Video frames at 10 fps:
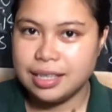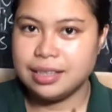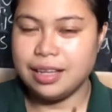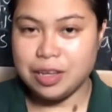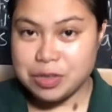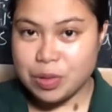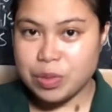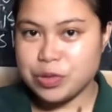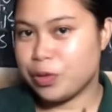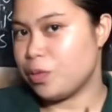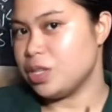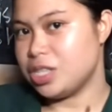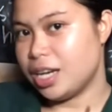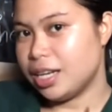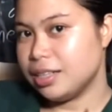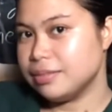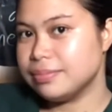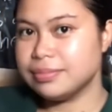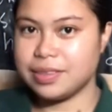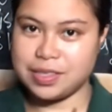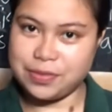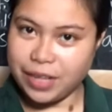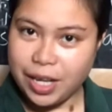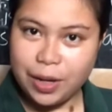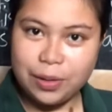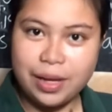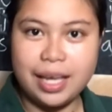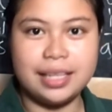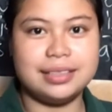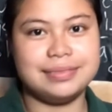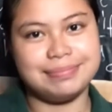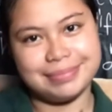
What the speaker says: thank you so much for watching this video, and